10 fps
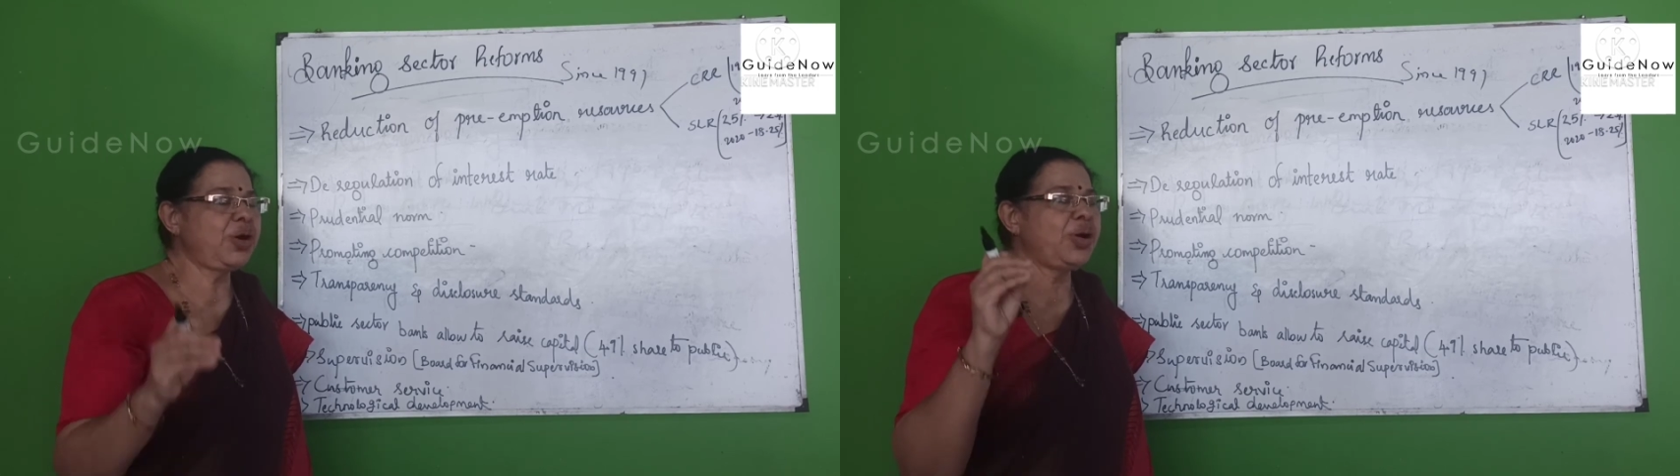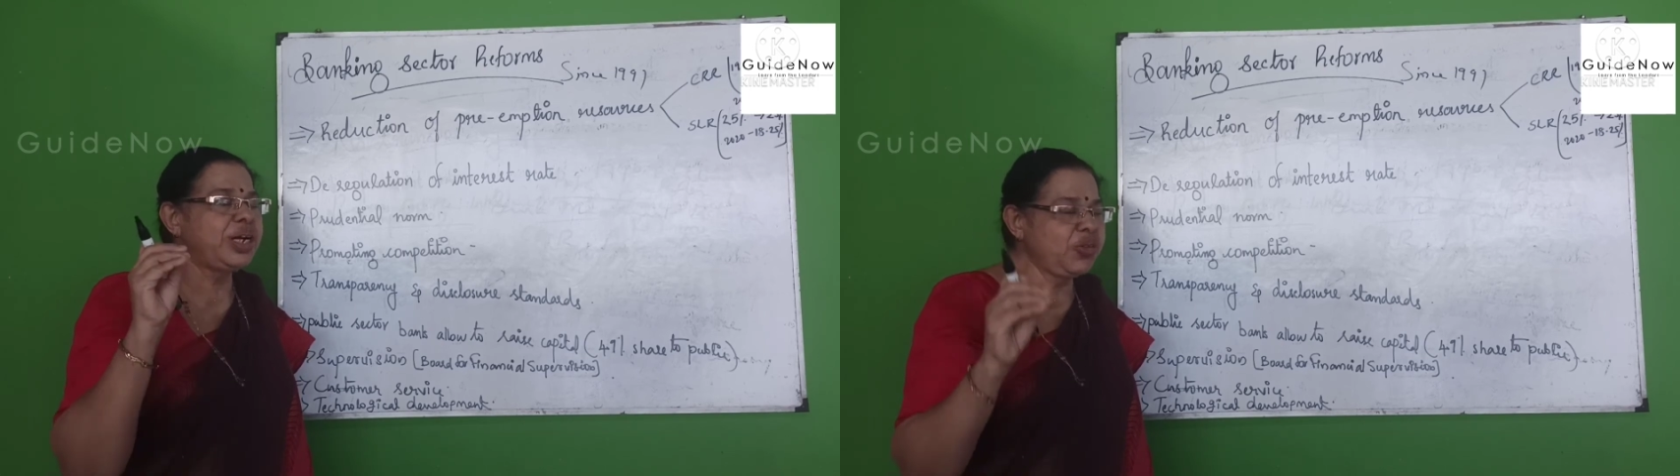
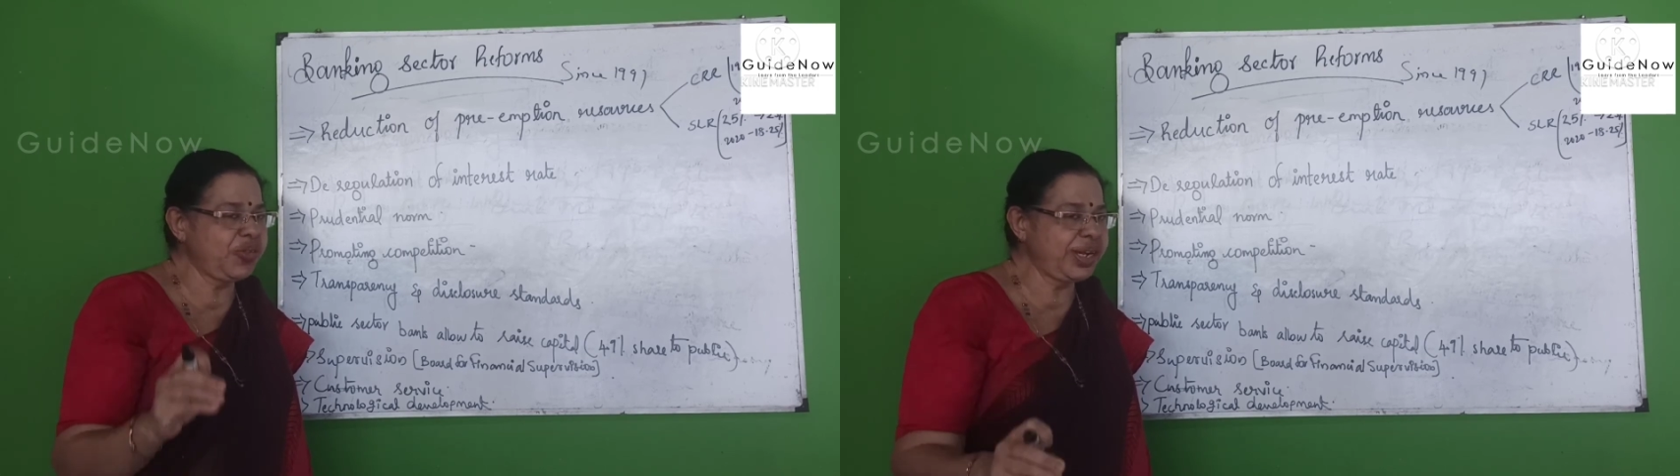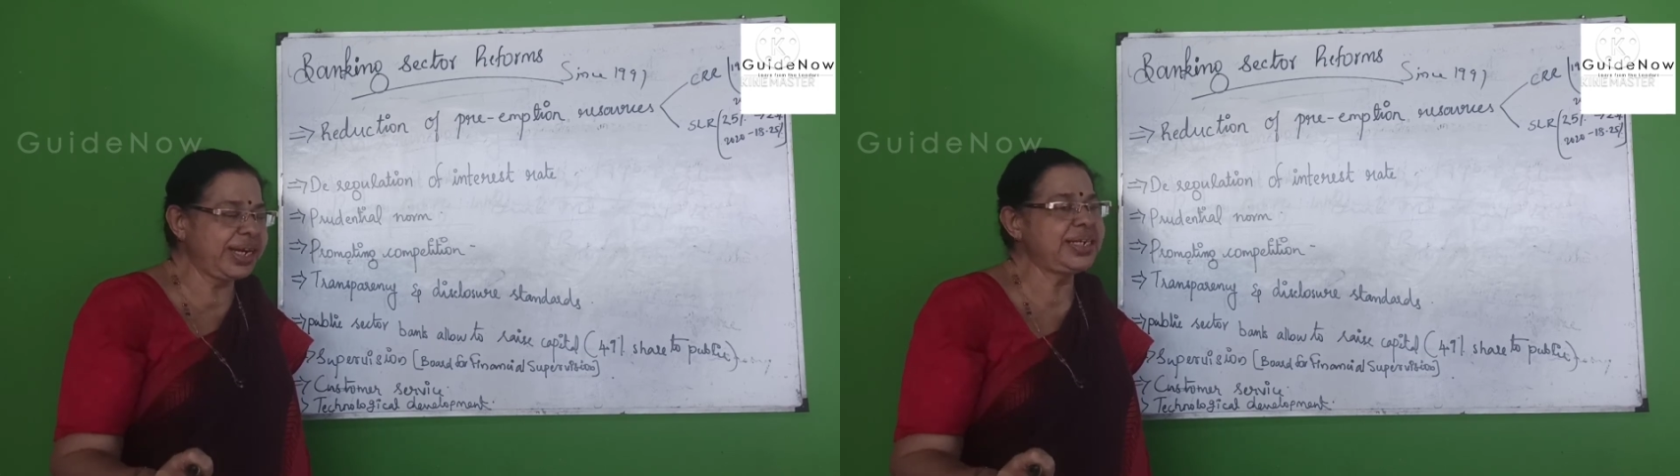or
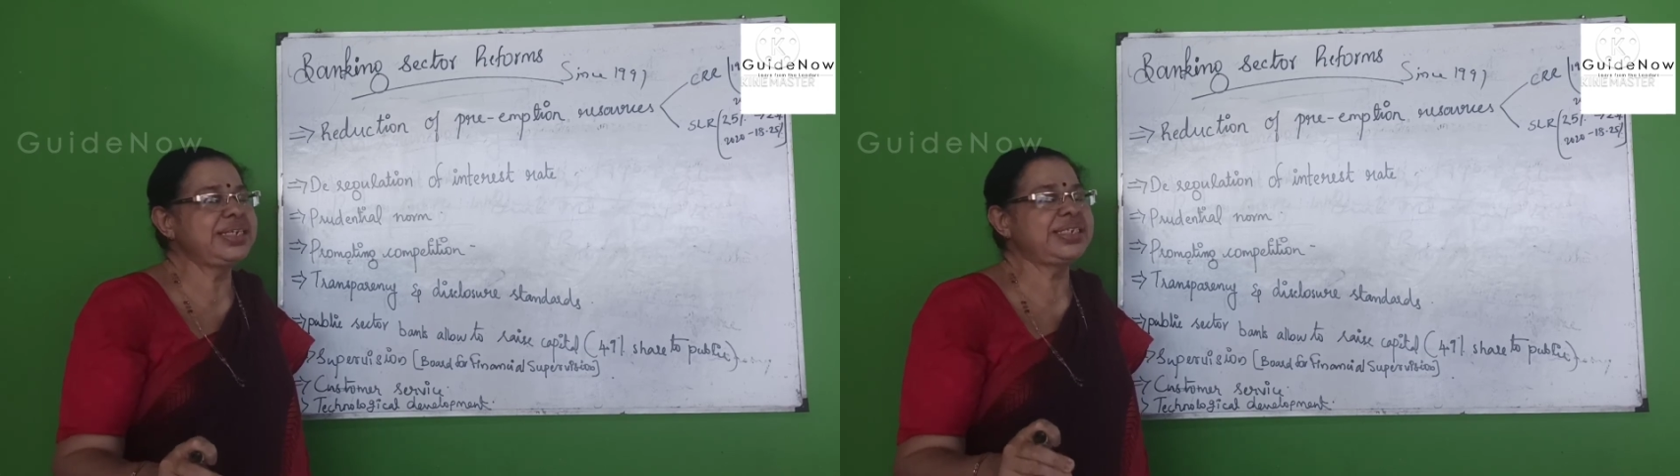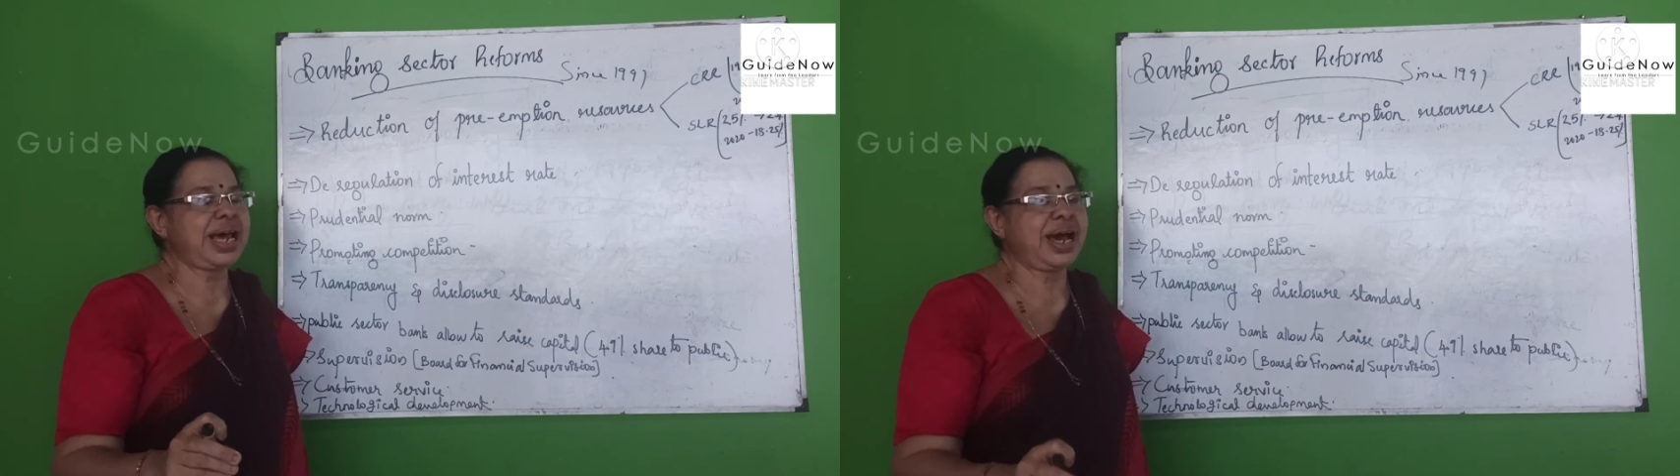
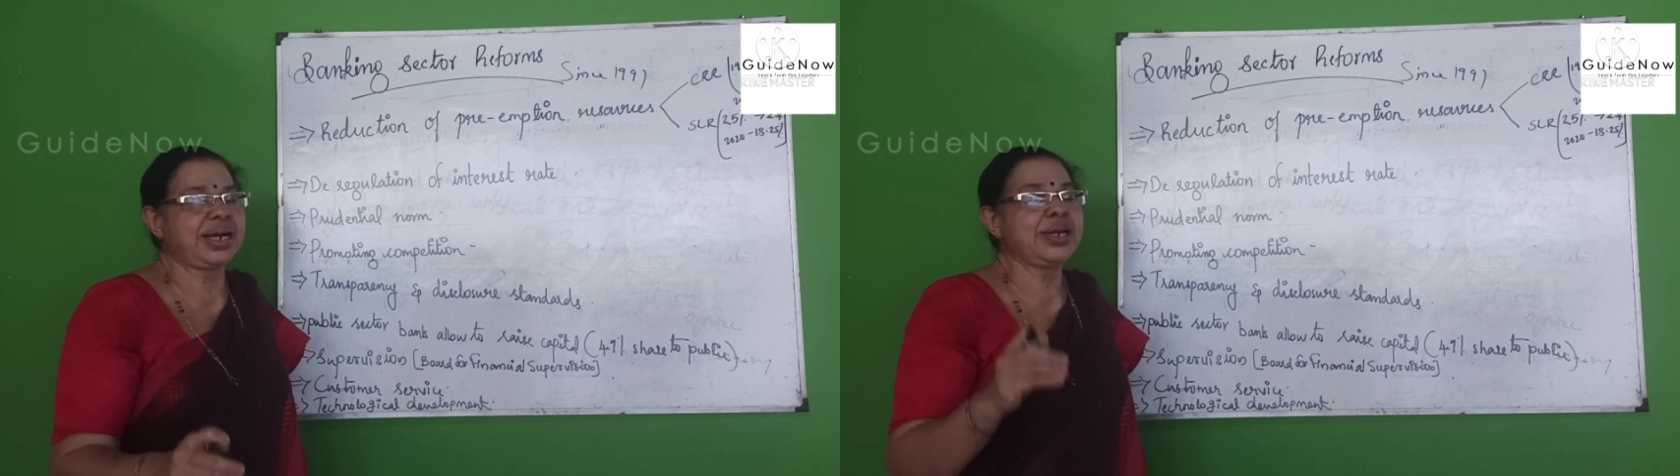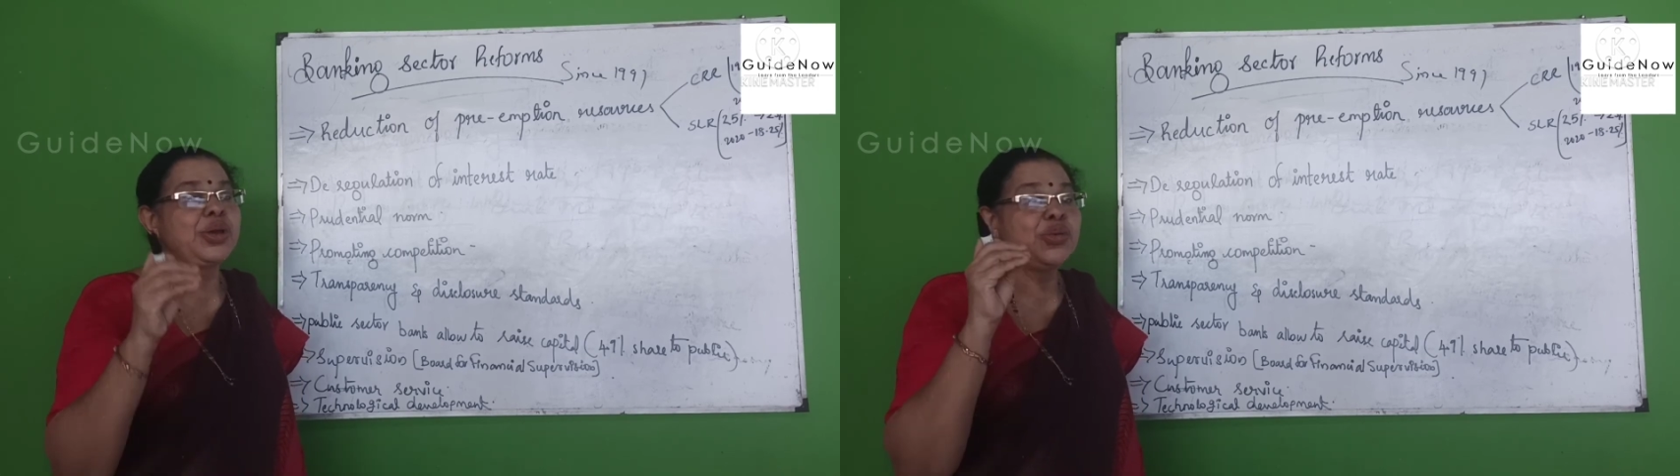difficulties
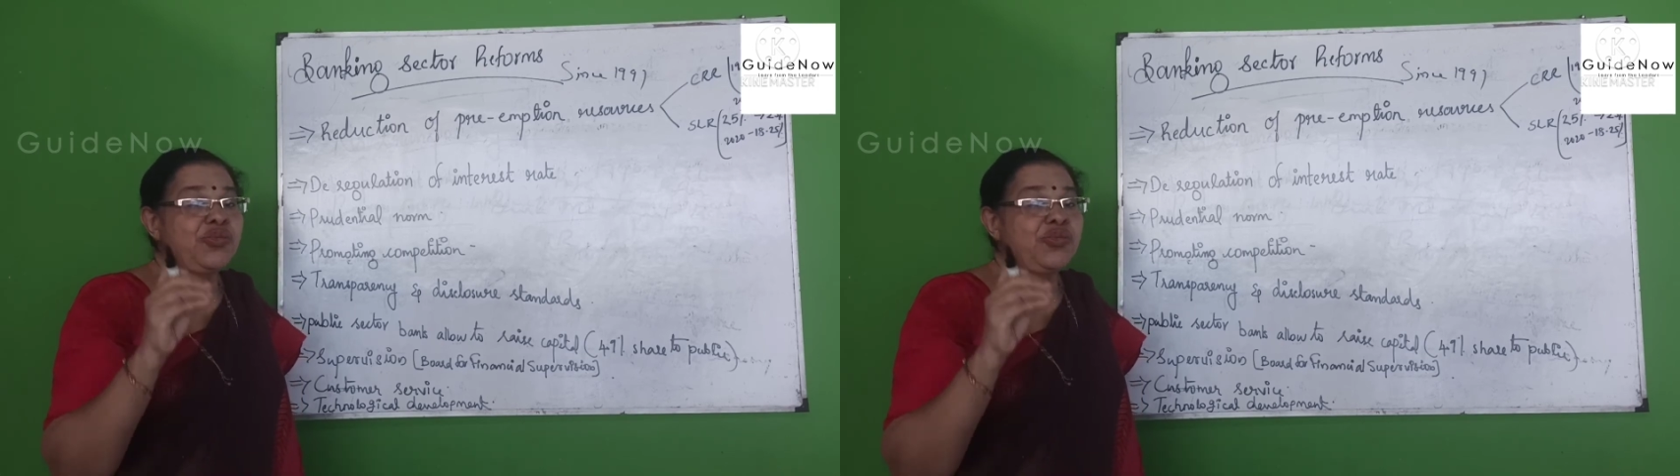are